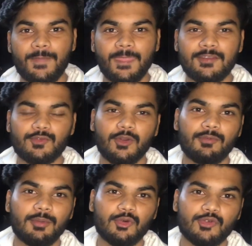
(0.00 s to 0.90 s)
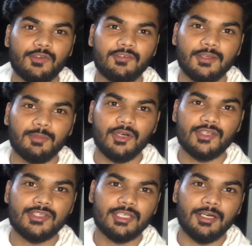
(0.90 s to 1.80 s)
it's one of my most favorite
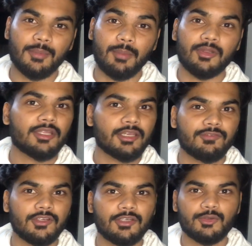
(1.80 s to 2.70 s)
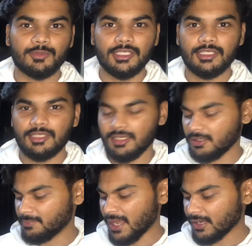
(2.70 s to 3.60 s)
books. My brother gifted it to me
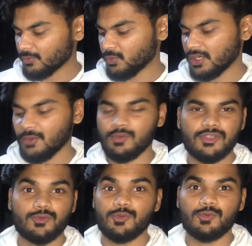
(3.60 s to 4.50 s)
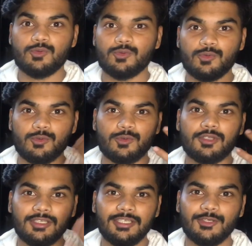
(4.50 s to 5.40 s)
back when I was
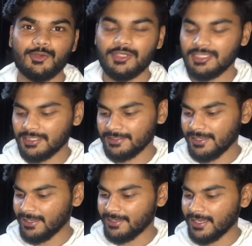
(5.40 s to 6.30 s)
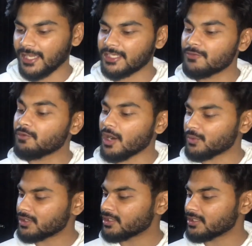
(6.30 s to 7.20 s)
really into reading, and I
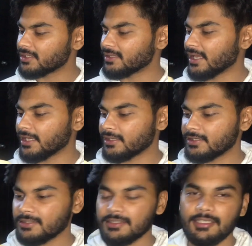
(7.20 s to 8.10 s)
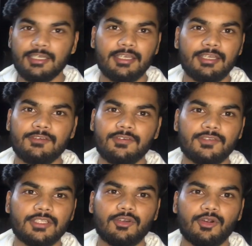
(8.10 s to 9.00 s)
devoured it in like
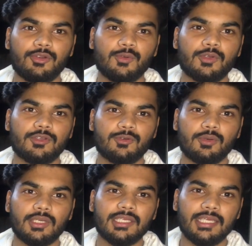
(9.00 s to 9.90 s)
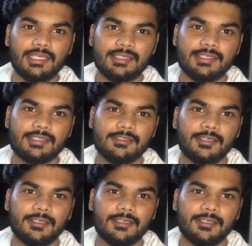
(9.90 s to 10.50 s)
15 or 20 days.